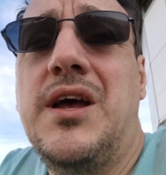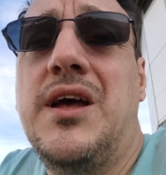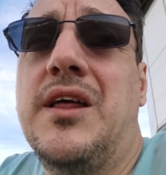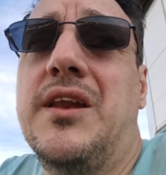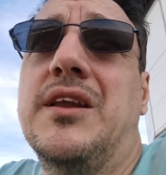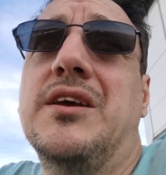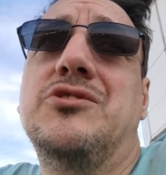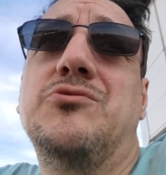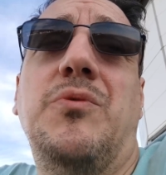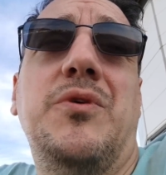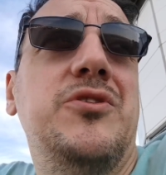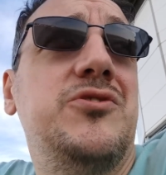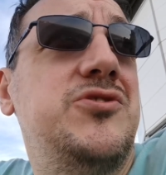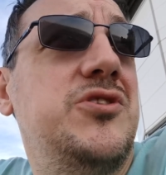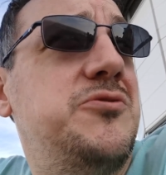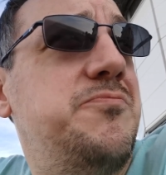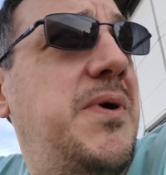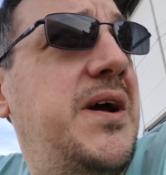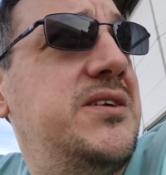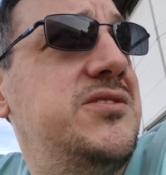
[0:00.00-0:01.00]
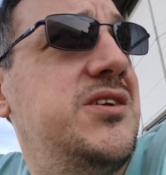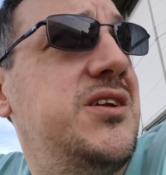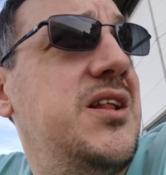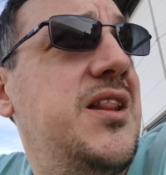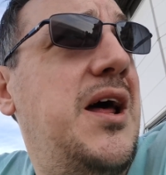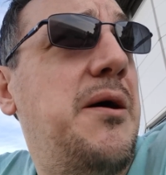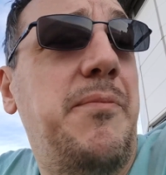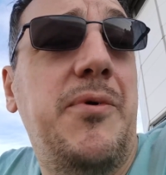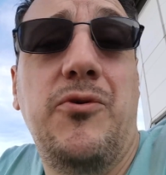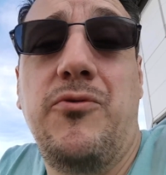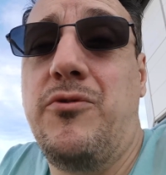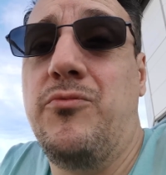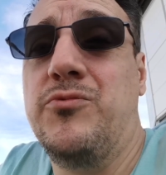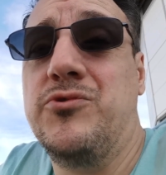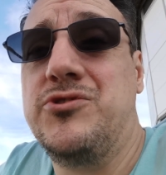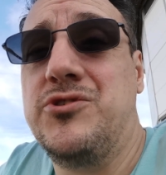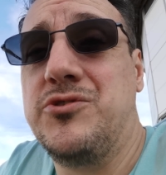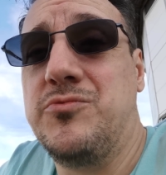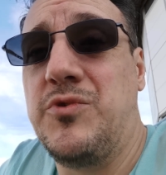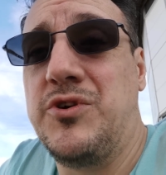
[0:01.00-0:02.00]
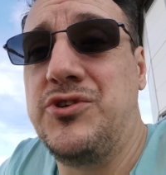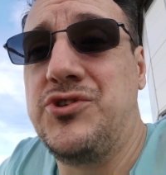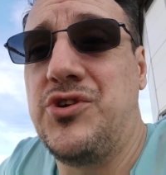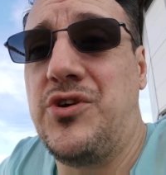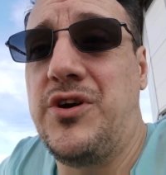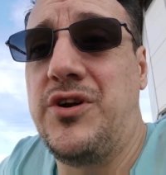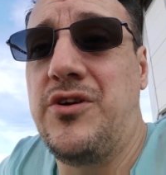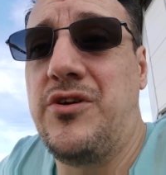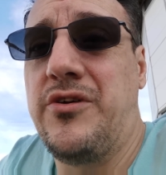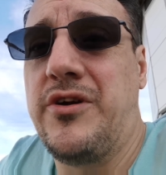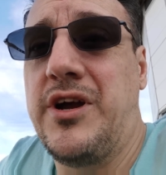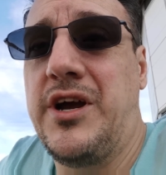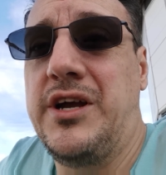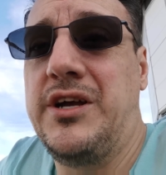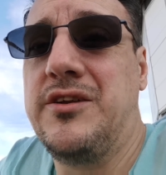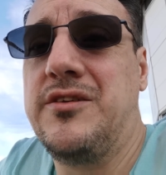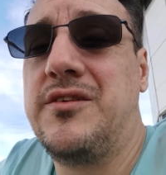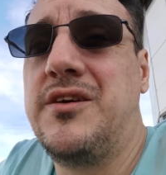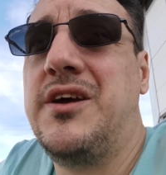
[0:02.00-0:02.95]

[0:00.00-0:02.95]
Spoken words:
And this one is just basically, that building was just one giant arcade.